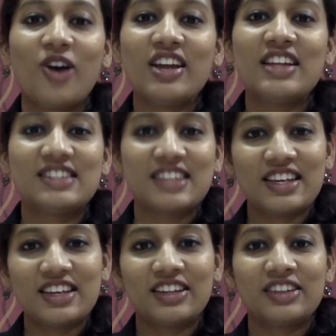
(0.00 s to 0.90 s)
let's
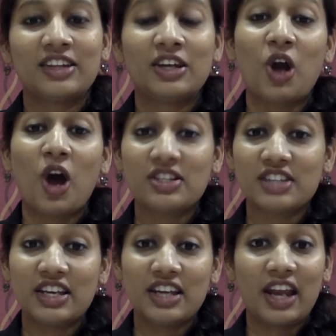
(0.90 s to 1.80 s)
see the loss
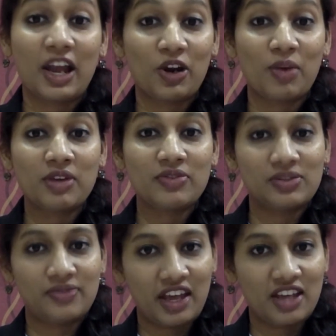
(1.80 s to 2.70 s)
Indian economy will
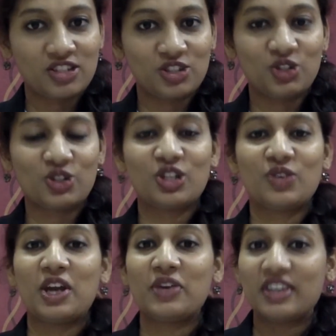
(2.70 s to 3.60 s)
face due to the
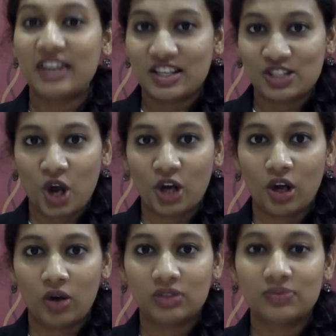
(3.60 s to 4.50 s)
21 days lockdown.
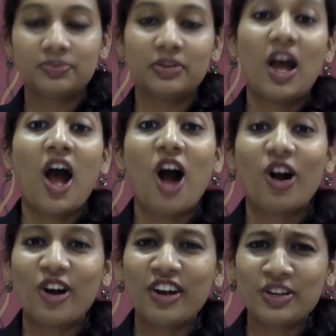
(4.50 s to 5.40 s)

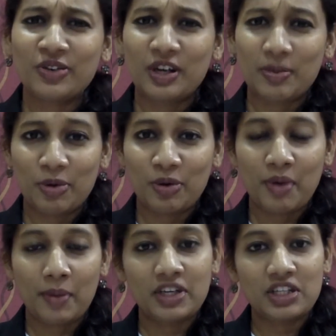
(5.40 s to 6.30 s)
According to a report
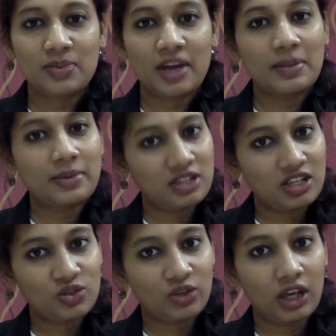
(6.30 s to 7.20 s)
published by the Business
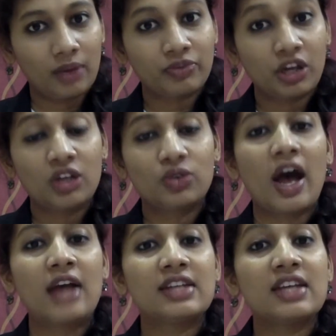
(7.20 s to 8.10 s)
Today, to
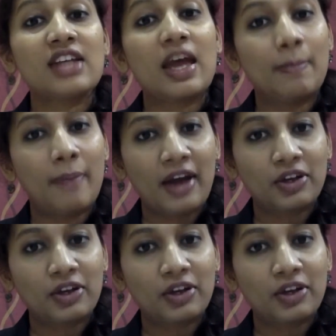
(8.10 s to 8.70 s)
assess the impact